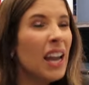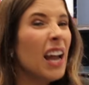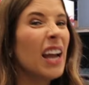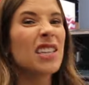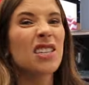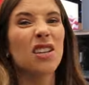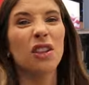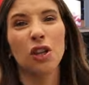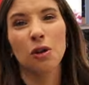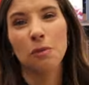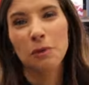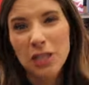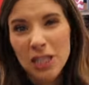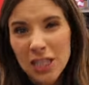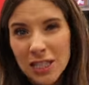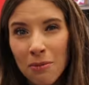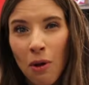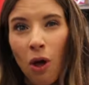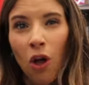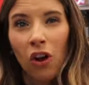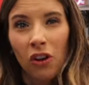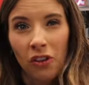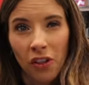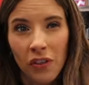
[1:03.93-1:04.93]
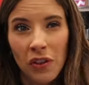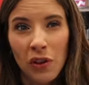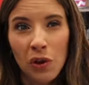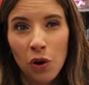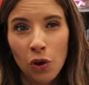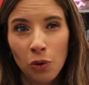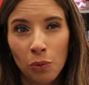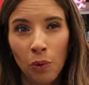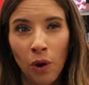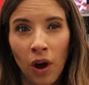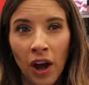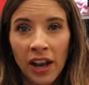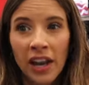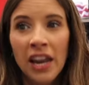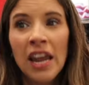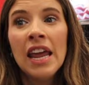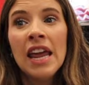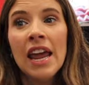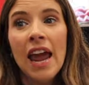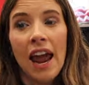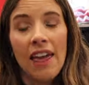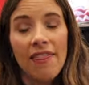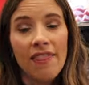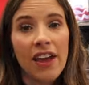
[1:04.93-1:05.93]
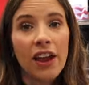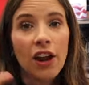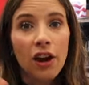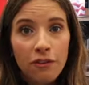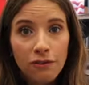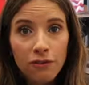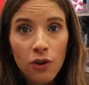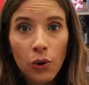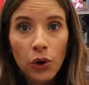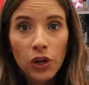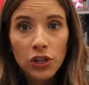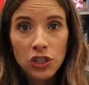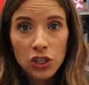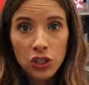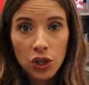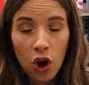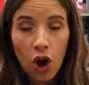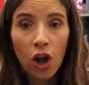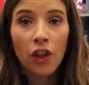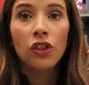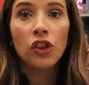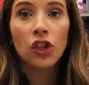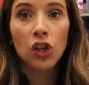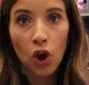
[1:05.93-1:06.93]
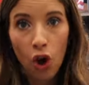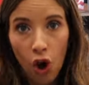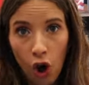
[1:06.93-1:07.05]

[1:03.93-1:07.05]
It's a little bit smaller than the old one and they are focusing on the